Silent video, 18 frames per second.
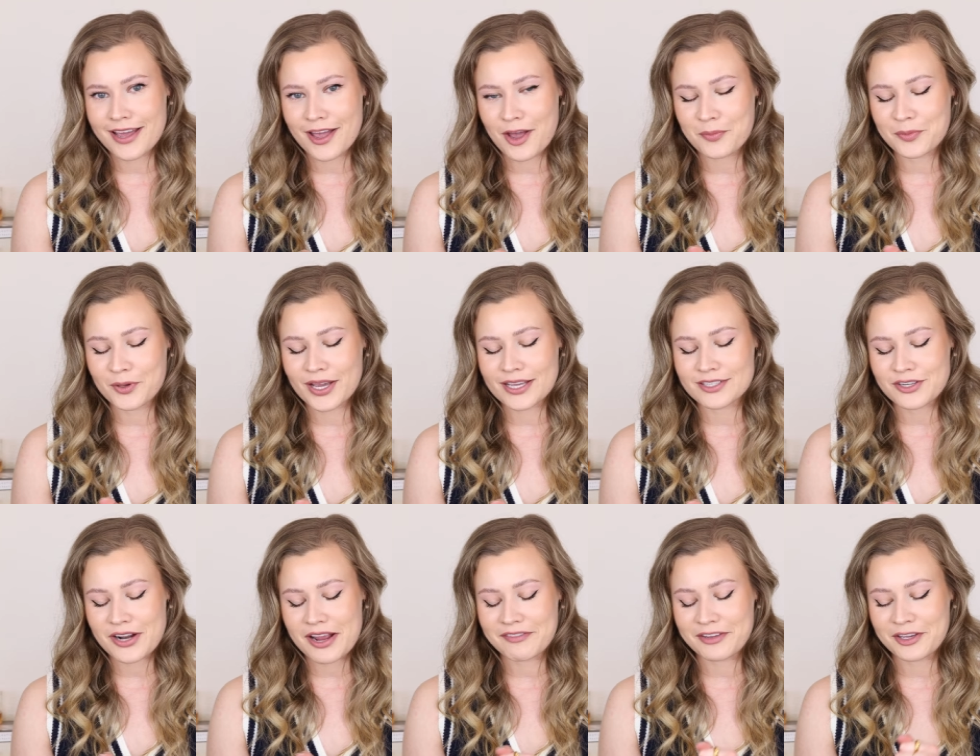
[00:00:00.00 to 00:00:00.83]
I hope you
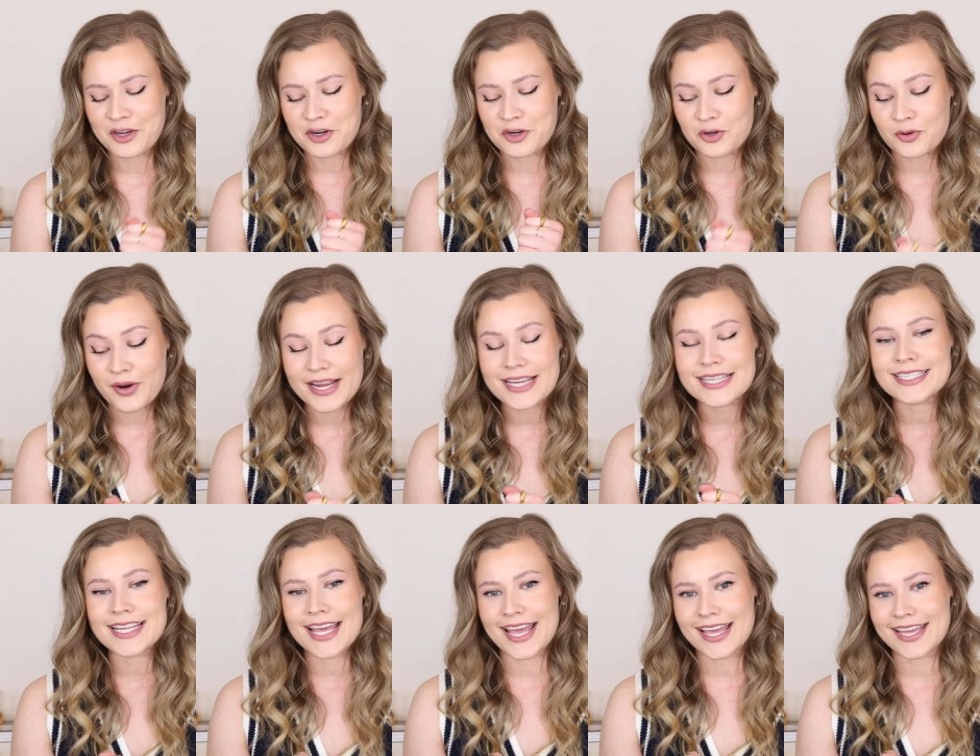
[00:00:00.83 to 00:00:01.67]
guys are having a
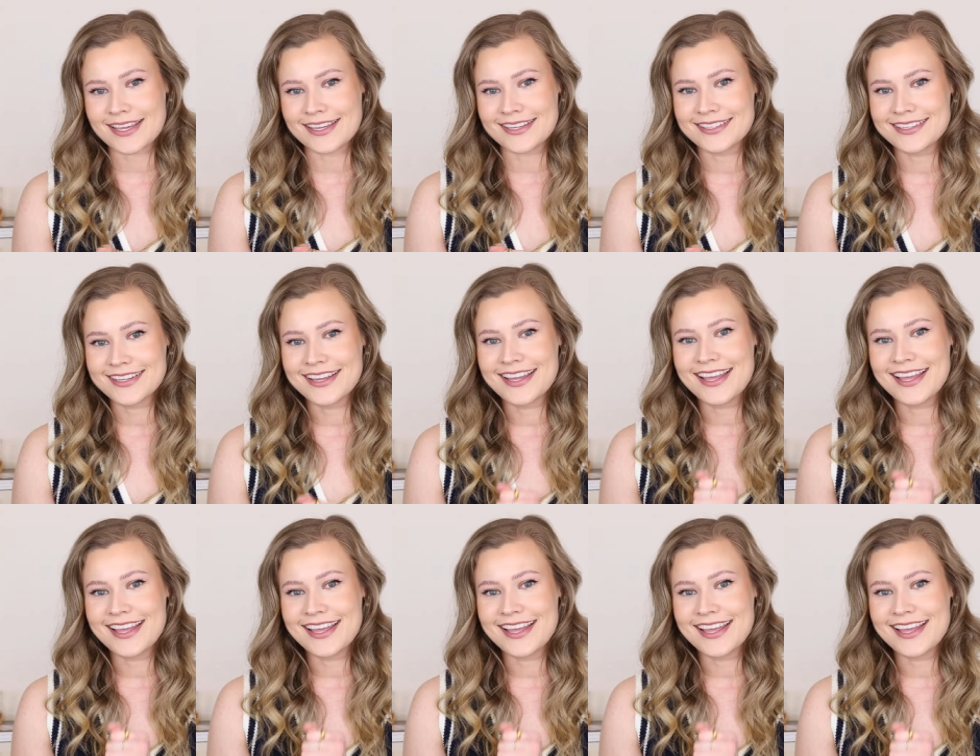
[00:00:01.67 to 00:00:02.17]
great day